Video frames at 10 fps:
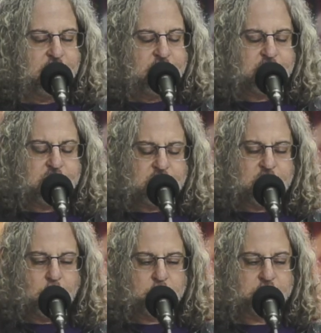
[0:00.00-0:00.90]
In
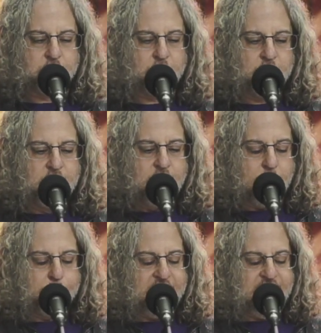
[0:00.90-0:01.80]
Kyoto,
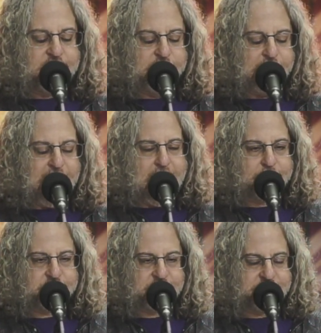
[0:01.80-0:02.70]
a man
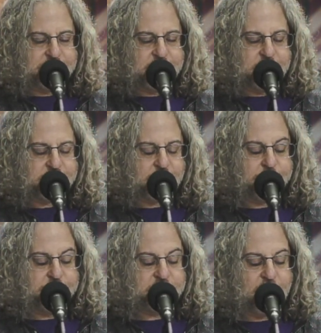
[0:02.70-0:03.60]
laughs as he cuts
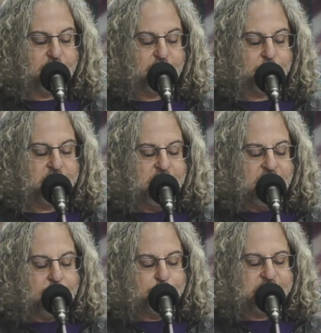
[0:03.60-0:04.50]
off his arm
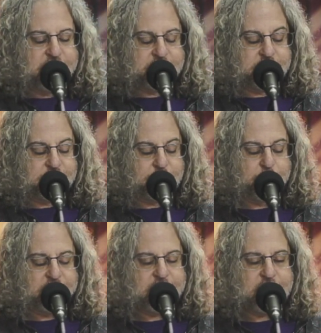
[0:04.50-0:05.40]
and places it
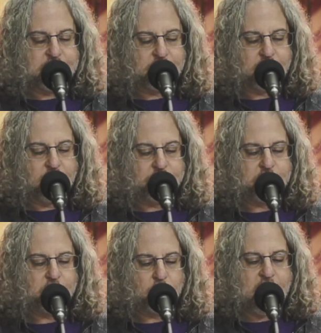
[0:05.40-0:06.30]
bleeding on
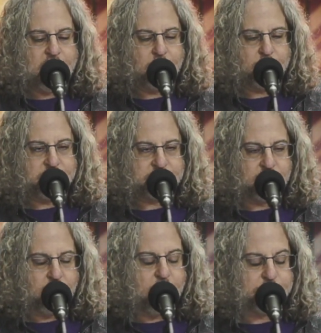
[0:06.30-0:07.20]
the ground as an
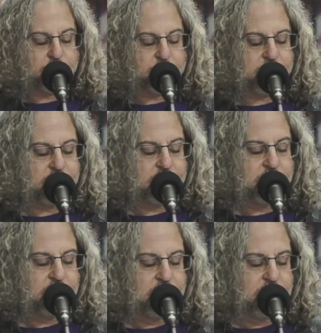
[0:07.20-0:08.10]
offering.
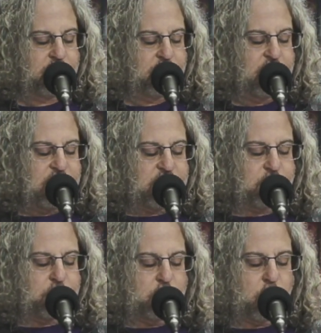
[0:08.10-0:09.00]

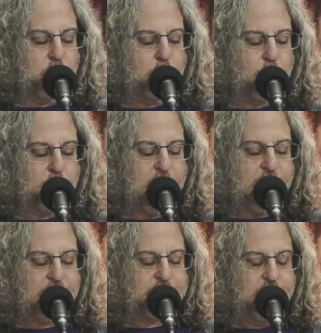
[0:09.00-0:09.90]
Near
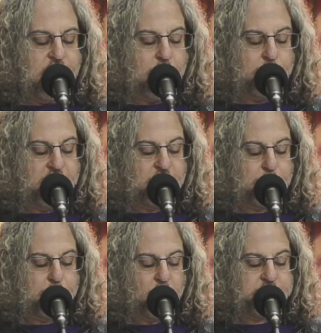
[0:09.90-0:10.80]
Gogo-on, a
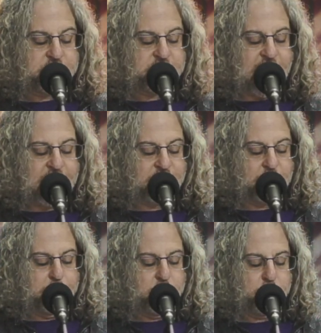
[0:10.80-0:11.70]
monk points at the
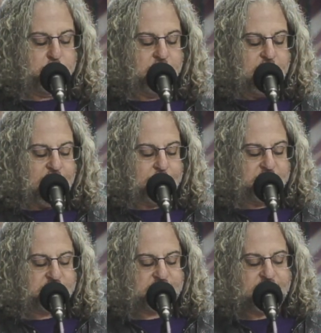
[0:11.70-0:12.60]
moon and
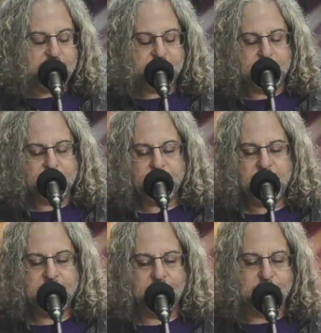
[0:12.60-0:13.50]
mistakes his
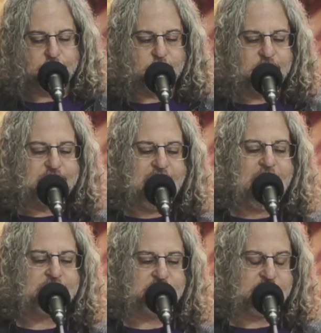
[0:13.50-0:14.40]
finger for a
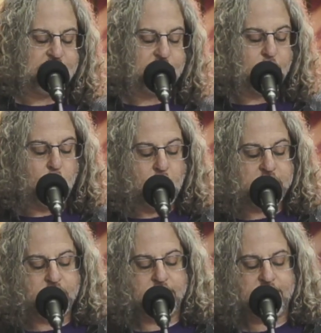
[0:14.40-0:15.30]
cat's tail,
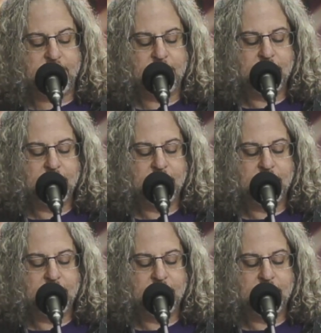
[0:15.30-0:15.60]
wondering.